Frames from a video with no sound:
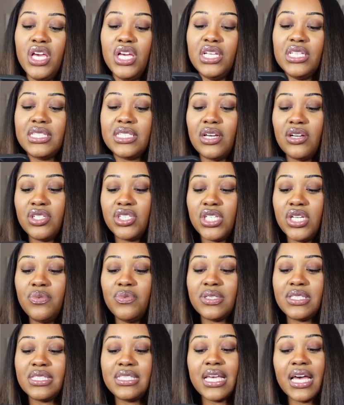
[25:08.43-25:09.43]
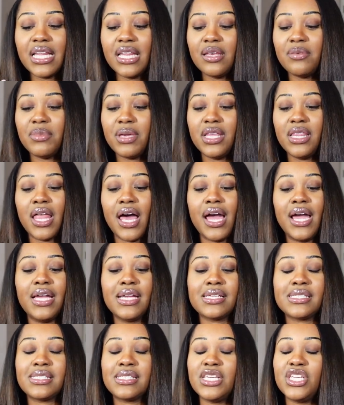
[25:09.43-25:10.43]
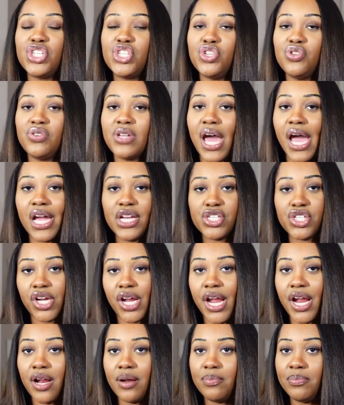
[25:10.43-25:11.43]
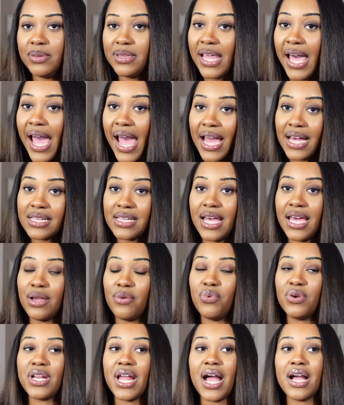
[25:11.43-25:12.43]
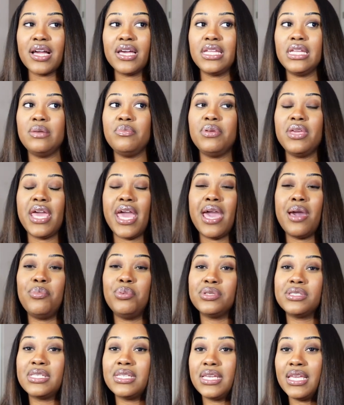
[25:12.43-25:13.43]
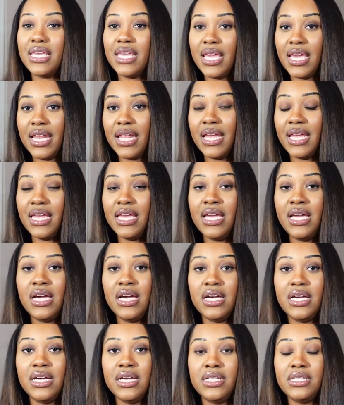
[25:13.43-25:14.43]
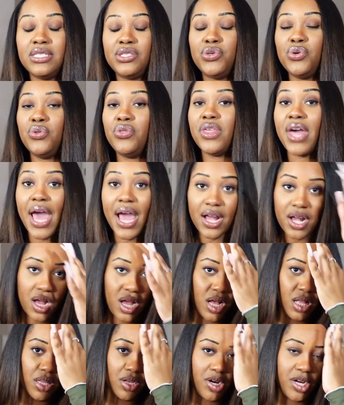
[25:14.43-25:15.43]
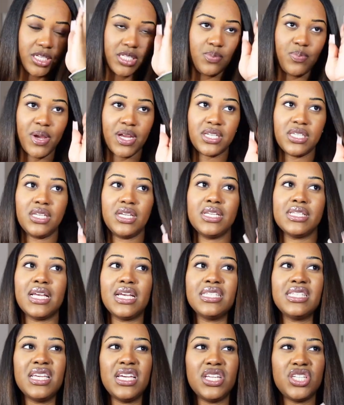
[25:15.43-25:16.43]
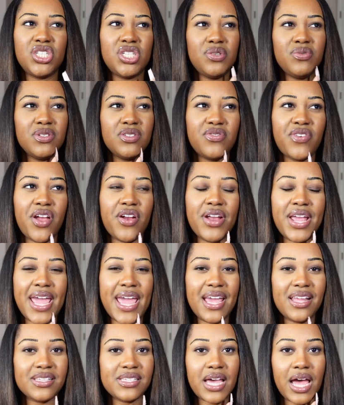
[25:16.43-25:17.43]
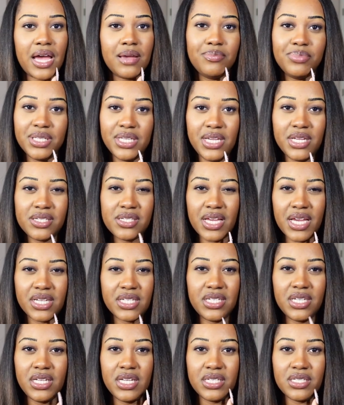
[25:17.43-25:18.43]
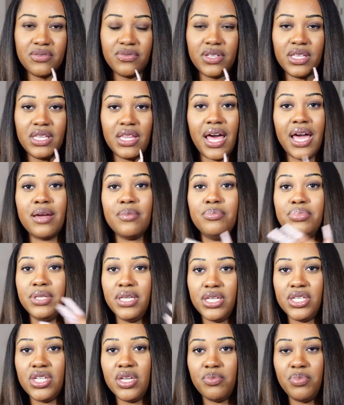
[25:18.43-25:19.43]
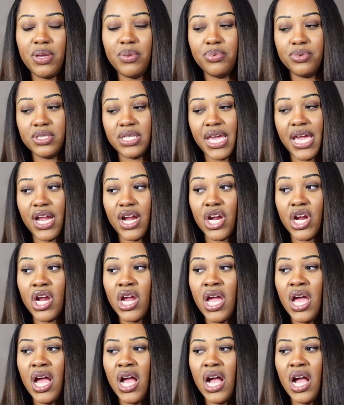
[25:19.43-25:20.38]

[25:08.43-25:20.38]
So she was telling me, like, since you dyed your hair black, like, we're not gonna be able to get it to that color, especially because I said she was very anti-bleach. Like, she doesn't really like bleaching people's hair.